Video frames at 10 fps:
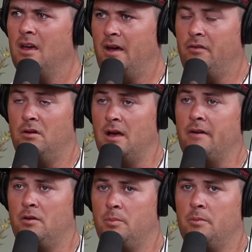I've
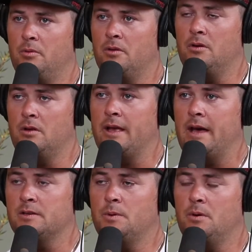heard people that are like
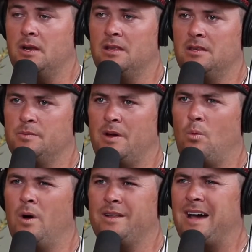outspoken atheists, like,
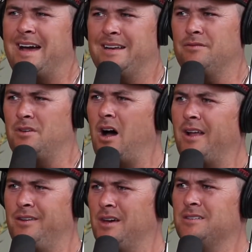what kind of
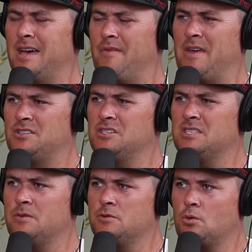God does that? That just
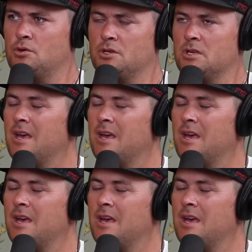seems torturous.